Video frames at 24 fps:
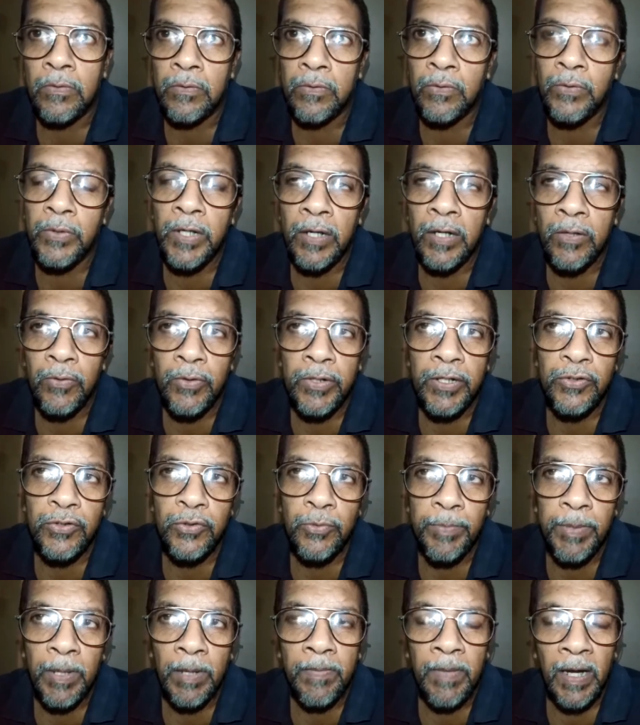Nugegoda
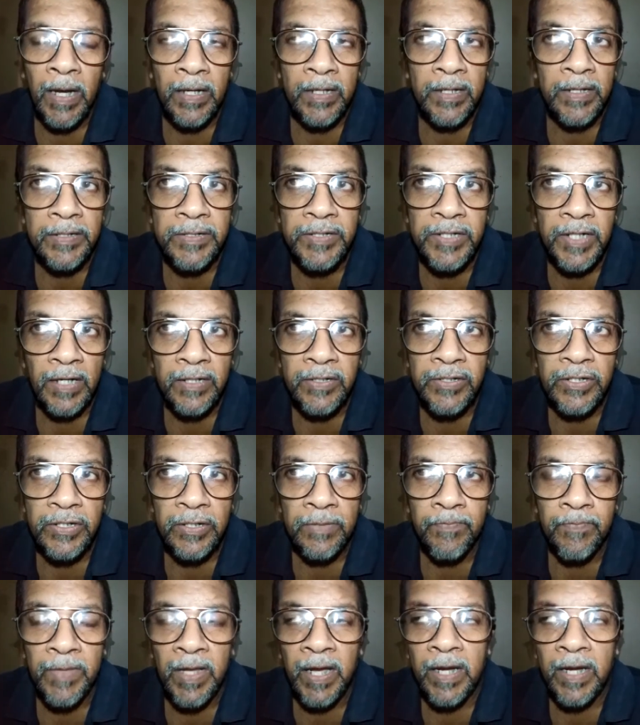supermarket junction,